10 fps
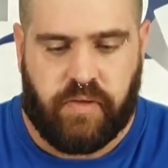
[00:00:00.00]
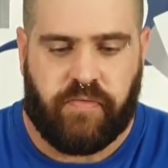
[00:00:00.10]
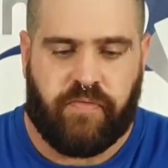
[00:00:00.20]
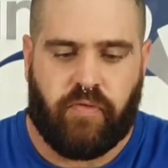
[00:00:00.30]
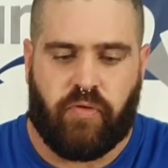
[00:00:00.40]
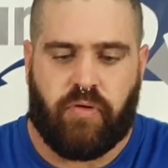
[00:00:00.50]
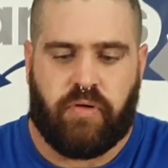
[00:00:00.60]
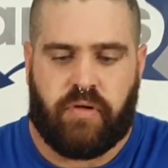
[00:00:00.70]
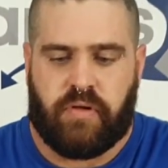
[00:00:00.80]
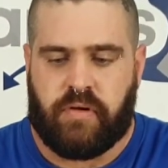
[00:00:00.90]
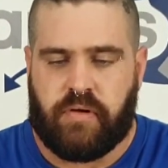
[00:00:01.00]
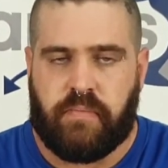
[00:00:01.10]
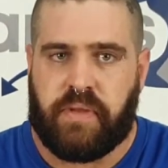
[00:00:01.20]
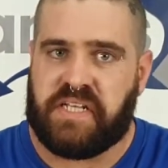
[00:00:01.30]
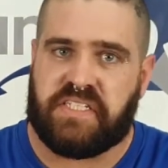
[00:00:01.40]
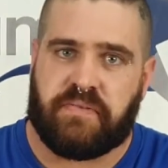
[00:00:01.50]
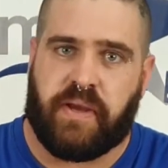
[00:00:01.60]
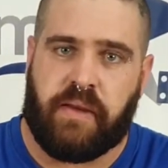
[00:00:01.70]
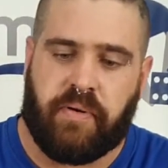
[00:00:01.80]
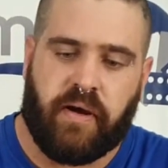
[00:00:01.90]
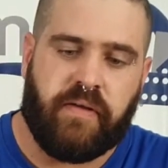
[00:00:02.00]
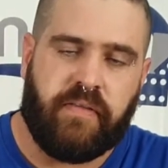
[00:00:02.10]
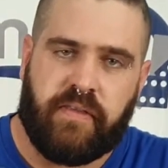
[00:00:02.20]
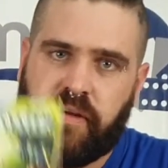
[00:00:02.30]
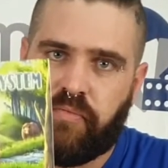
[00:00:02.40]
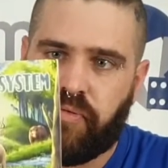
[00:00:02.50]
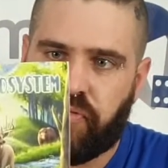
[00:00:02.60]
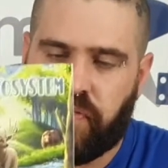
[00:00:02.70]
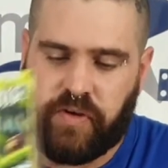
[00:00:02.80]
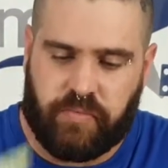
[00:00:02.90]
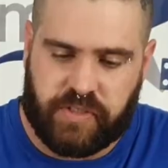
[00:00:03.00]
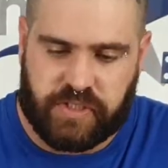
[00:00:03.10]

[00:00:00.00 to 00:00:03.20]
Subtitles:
4 pieces of paper the rules fit on, which